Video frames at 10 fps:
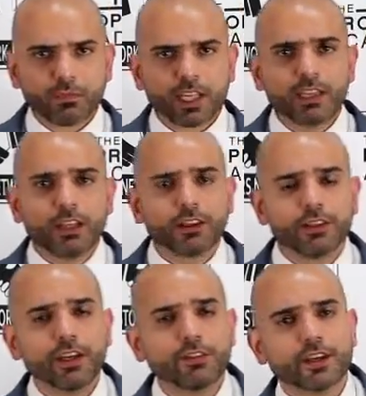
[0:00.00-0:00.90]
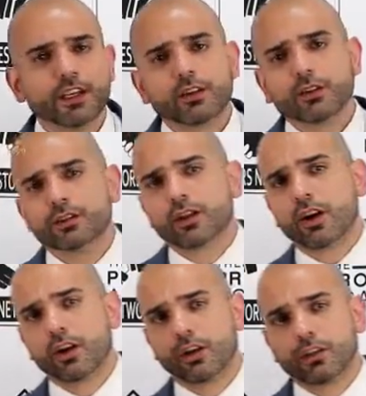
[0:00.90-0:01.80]
Now, the three vehicles
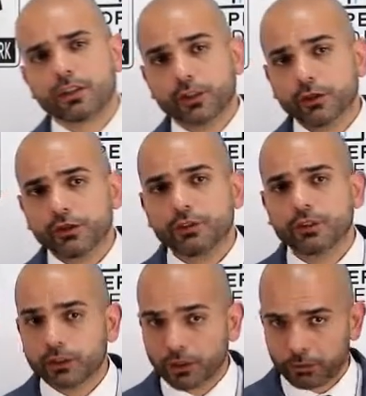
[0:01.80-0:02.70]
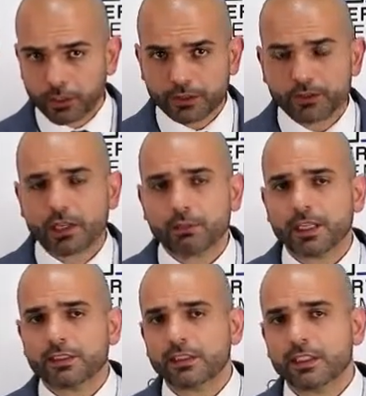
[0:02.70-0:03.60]
are you, your personal
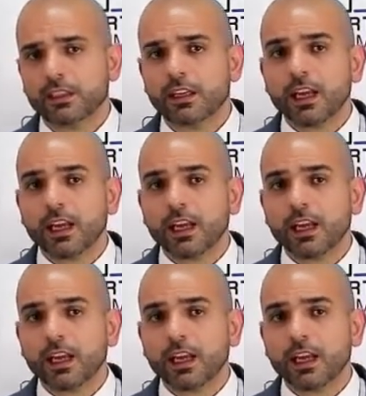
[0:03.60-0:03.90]
capacity,